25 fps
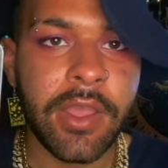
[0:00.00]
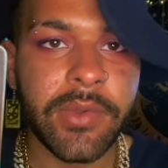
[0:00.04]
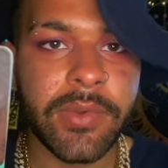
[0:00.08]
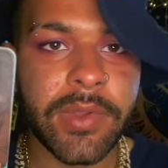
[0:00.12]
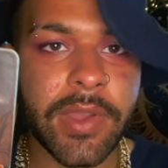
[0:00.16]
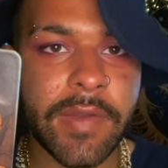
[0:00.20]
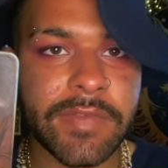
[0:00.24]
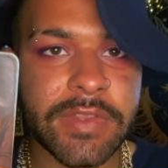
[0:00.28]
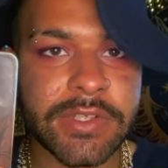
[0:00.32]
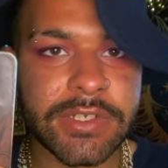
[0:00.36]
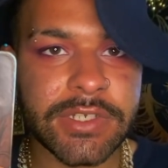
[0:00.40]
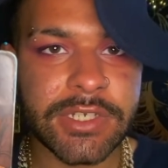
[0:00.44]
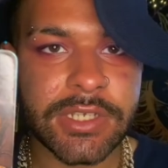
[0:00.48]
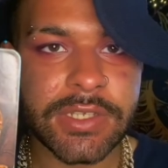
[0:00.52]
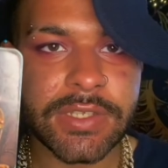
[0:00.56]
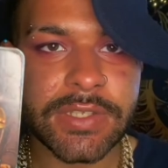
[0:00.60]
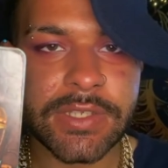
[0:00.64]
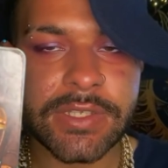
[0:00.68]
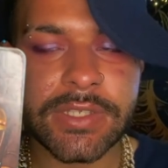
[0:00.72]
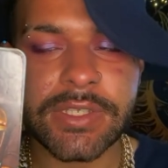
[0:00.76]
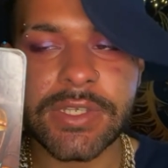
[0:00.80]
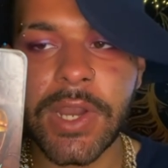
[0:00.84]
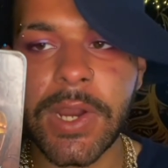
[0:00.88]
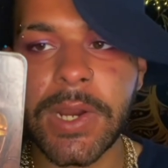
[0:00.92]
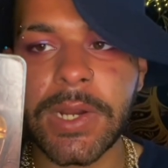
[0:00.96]
We have the
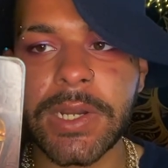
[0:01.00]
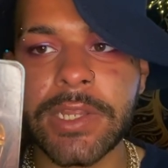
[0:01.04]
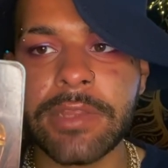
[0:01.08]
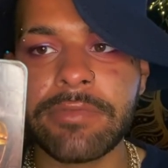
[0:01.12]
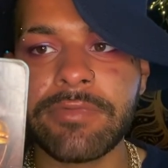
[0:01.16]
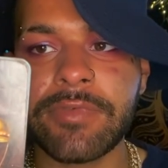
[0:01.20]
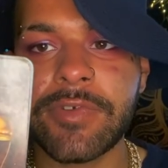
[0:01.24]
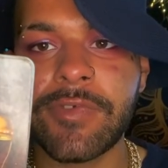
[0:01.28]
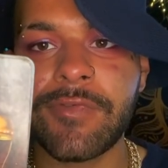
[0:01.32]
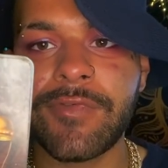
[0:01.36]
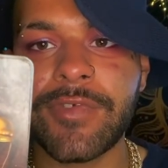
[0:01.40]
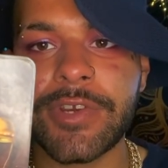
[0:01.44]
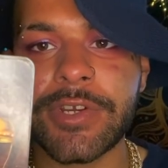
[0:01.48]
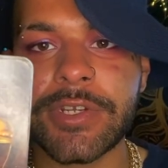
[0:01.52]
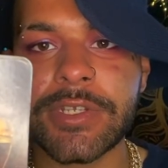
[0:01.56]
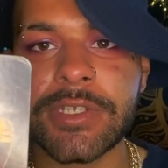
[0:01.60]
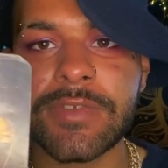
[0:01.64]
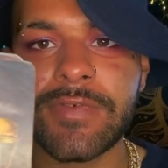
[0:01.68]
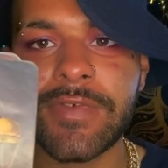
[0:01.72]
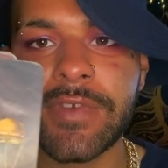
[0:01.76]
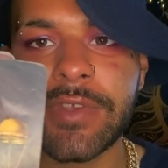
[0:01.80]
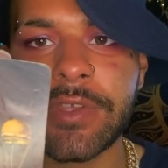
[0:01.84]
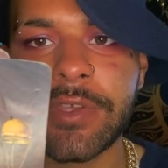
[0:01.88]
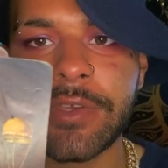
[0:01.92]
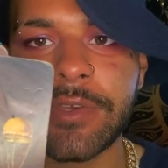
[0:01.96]
Justice card in reverse
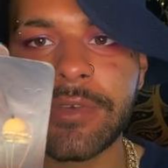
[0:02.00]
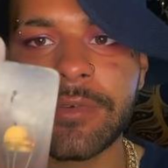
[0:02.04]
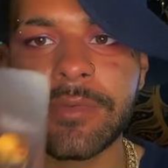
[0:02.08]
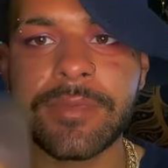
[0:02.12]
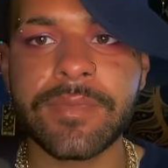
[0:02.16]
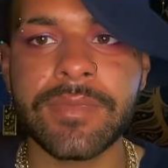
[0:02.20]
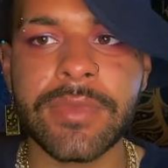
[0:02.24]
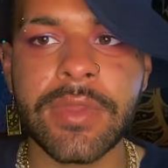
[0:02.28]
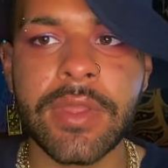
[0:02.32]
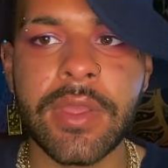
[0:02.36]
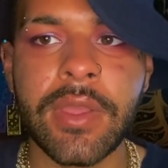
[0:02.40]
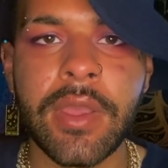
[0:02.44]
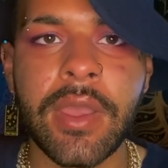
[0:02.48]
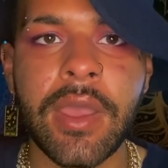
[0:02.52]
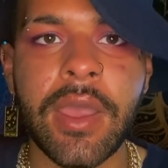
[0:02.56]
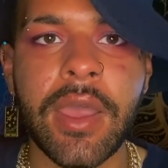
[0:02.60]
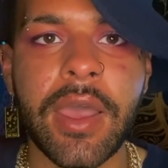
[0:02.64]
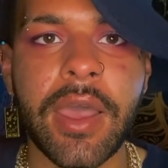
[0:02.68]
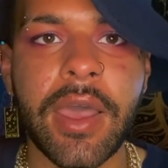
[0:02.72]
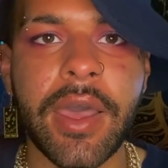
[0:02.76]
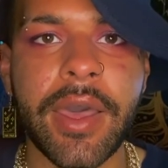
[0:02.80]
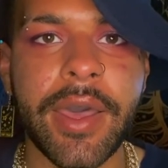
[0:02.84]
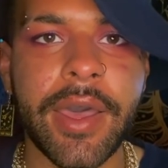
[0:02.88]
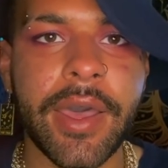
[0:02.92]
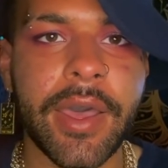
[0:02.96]
for you.
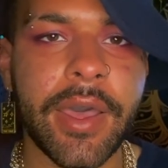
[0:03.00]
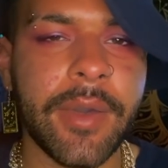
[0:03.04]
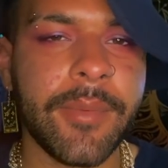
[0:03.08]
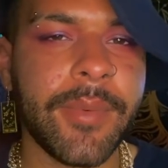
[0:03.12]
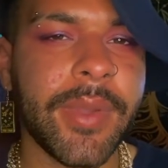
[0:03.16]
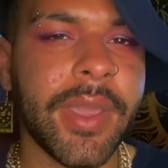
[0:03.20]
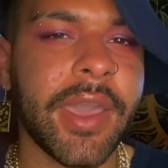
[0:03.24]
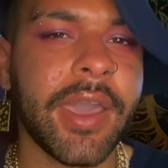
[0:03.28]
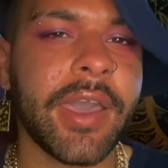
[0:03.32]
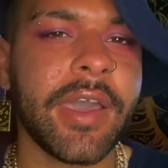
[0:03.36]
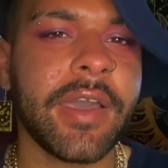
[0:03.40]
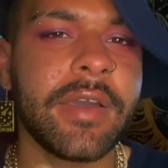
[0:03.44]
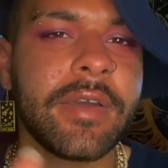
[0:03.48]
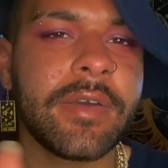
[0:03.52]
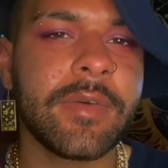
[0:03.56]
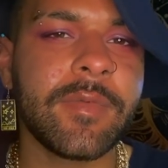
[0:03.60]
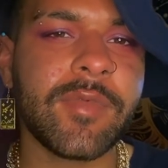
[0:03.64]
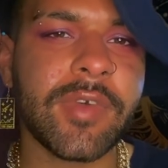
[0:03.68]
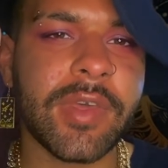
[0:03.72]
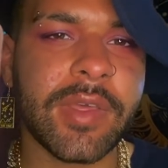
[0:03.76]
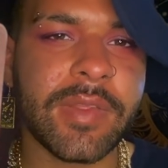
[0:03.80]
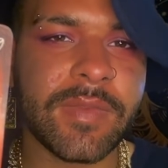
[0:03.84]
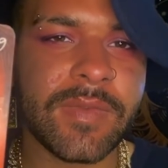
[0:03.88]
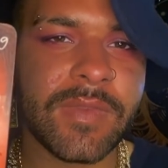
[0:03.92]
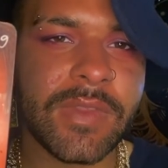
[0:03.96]
We
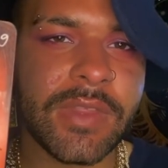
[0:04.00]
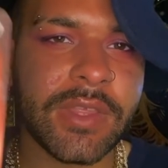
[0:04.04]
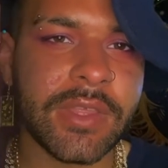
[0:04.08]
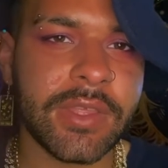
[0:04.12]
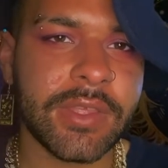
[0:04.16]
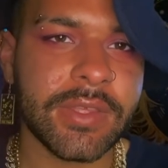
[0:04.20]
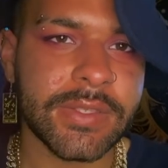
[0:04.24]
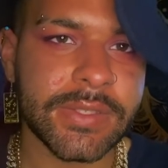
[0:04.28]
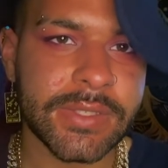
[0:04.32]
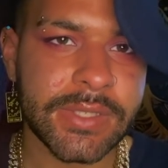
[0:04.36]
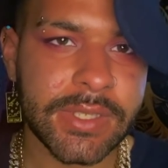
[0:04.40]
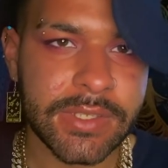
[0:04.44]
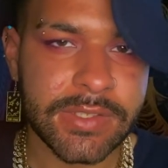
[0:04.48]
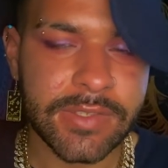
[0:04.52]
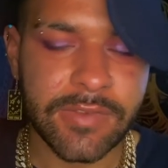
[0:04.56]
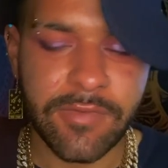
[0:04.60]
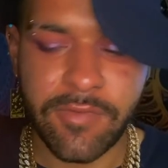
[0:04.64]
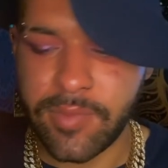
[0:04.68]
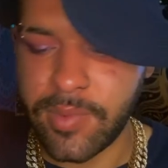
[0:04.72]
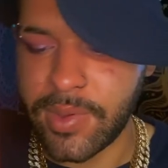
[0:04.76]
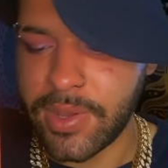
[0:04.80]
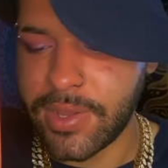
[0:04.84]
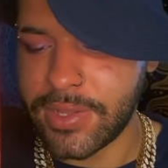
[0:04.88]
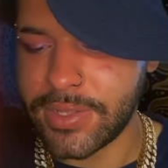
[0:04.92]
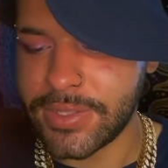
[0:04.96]
have the Six of
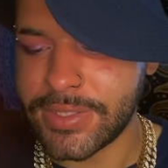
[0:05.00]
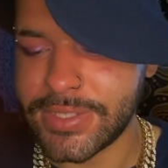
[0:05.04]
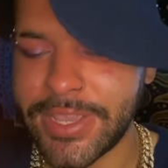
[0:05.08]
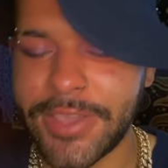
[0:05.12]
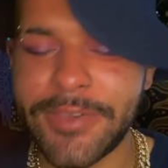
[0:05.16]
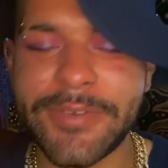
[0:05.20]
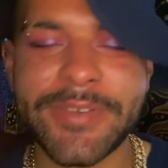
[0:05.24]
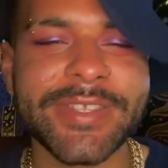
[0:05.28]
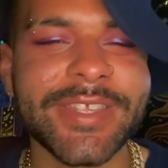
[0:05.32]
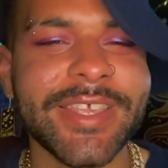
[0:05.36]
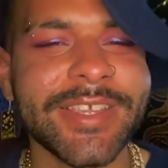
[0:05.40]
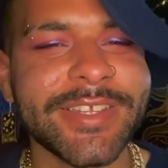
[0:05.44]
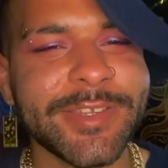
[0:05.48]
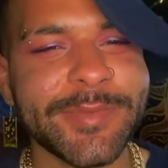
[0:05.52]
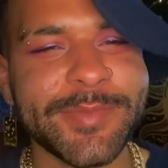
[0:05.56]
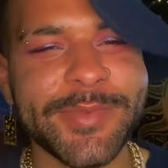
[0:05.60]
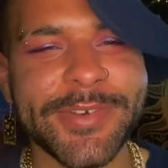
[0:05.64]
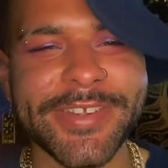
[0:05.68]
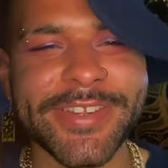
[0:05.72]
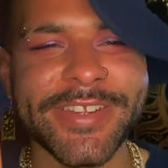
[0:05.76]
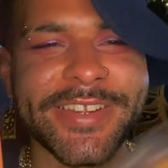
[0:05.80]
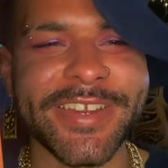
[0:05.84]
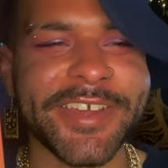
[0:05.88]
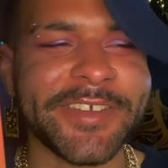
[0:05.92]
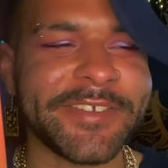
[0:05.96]
Wands. I always like to
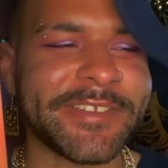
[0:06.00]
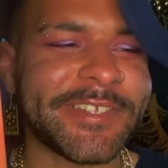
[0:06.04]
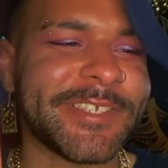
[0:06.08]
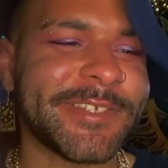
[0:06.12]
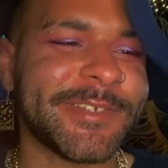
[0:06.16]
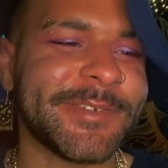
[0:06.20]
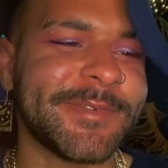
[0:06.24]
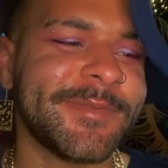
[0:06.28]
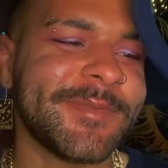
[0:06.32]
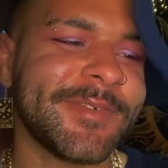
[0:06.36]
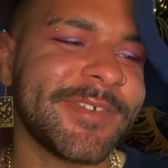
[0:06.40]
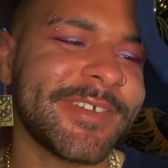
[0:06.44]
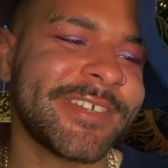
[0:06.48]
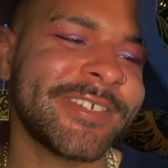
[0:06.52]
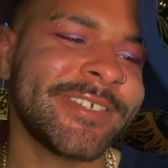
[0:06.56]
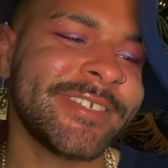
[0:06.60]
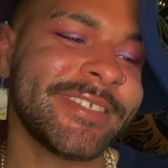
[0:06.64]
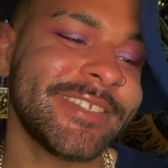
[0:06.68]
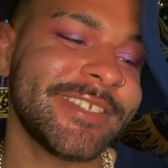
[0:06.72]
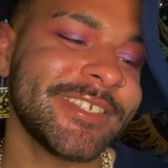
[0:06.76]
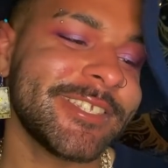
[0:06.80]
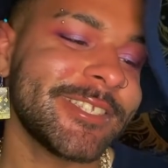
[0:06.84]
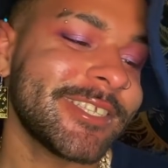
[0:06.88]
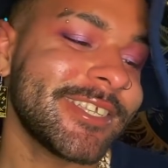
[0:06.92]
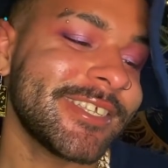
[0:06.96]
point it out too,
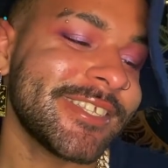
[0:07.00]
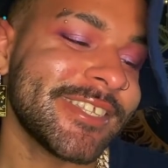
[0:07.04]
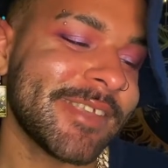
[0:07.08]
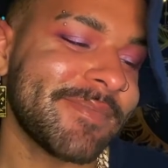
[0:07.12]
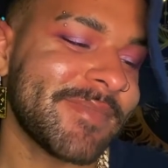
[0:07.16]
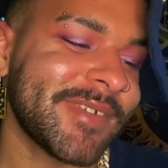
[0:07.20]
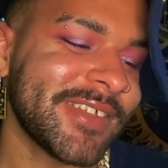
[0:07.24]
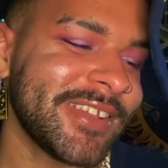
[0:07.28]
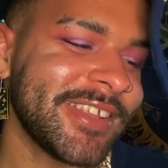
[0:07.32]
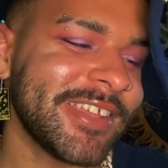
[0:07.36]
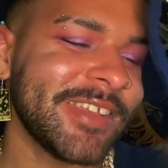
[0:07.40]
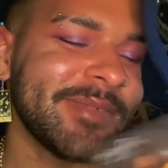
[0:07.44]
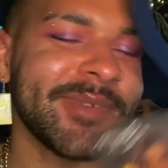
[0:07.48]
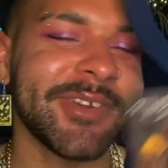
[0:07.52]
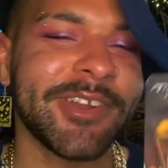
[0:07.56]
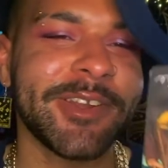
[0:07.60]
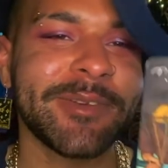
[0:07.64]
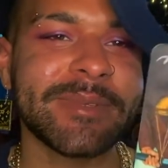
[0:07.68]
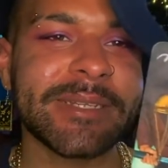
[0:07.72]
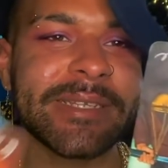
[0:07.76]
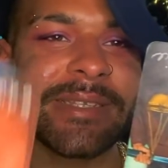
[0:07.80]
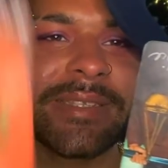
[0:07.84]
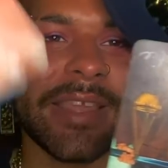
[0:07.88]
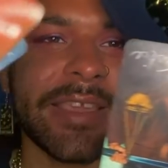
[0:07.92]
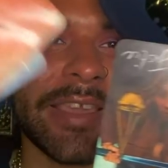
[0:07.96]
just because I'm a Libra.
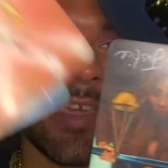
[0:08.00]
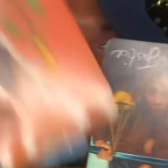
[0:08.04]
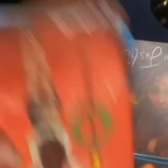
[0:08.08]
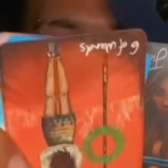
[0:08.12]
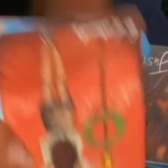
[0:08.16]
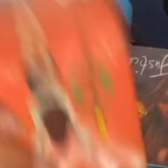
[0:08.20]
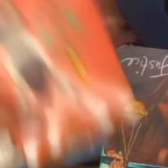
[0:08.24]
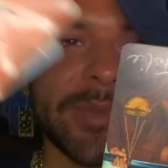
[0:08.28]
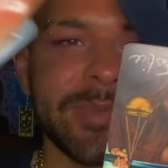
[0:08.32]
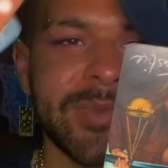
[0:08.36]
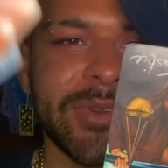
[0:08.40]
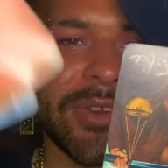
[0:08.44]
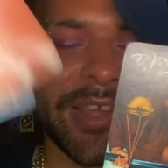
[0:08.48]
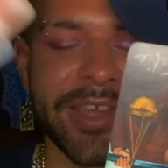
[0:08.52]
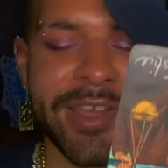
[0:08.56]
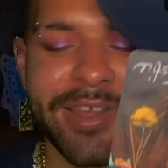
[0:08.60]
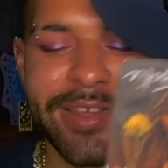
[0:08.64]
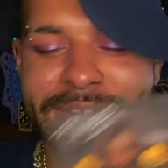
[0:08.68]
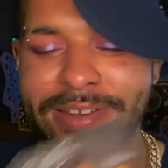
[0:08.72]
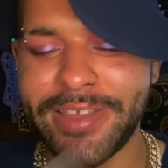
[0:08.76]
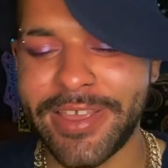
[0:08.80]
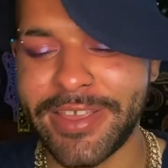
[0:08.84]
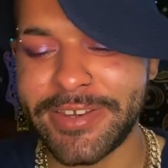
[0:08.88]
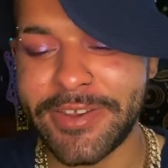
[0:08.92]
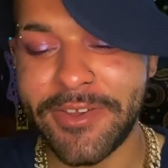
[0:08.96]
I'm just like, oh, Libra
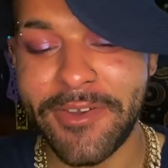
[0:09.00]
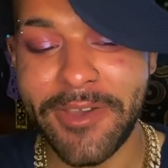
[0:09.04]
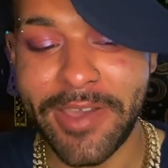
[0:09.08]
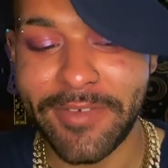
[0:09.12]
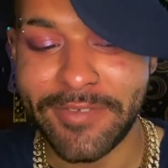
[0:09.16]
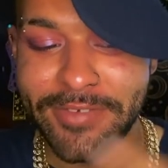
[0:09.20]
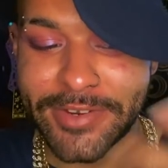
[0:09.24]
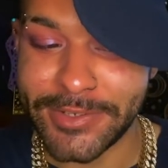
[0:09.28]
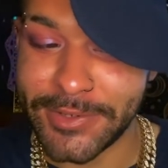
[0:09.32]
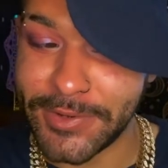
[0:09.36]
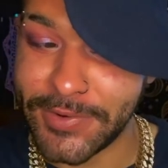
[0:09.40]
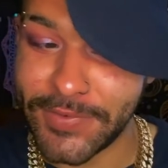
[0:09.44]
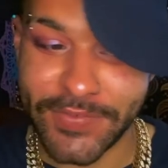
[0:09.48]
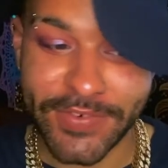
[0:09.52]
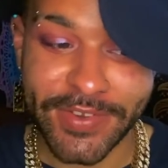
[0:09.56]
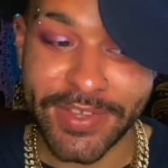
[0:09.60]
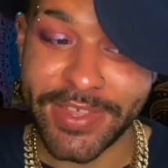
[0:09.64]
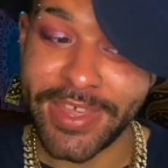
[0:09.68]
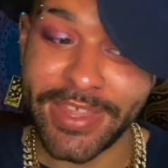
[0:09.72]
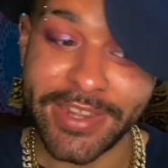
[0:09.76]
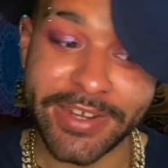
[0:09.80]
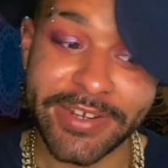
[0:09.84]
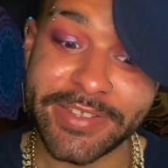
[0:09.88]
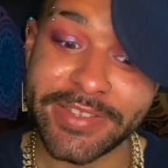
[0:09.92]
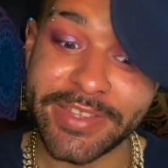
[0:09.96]
card. I don't ever do it for
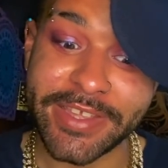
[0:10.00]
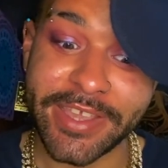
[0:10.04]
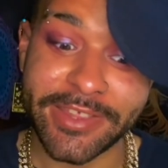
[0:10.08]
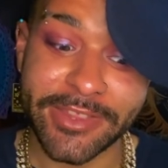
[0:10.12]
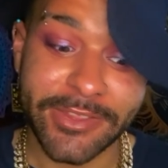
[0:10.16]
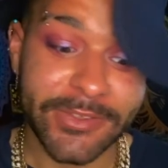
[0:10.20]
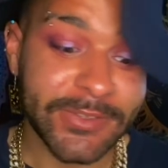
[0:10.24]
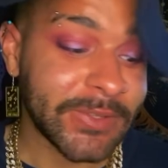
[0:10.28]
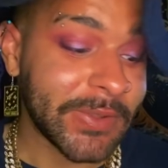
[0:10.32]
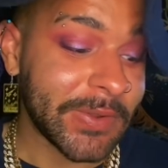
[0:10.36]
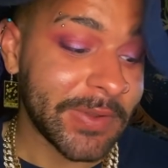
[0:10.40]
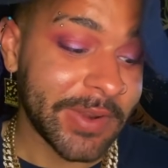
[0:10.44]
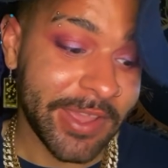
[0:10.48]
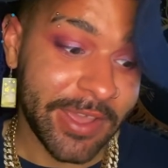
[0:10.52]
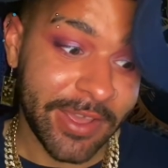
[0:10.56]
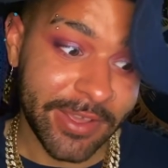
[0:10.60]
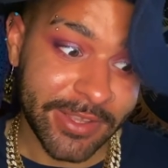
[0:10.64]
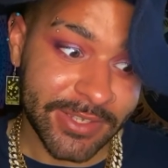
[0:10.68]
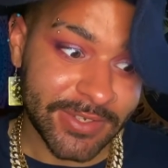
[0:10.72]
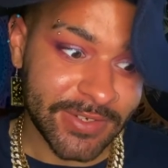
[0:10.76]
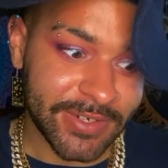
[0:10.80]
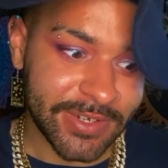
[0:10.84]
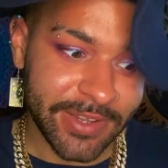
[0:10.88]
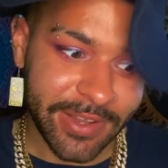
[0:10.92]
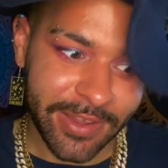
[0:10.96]
any of the other
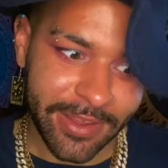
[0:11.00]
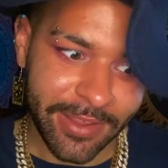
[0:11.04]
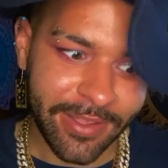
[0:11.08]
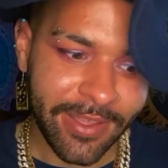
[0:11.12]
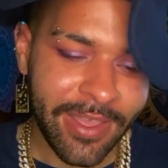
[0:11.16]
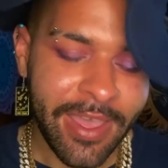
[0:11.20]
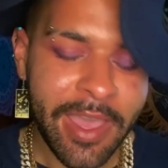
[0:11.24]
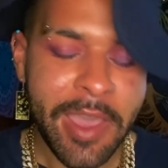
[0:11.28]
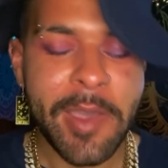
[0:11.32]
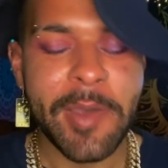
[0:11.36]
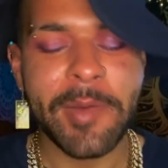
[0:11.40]
zodiacs, really.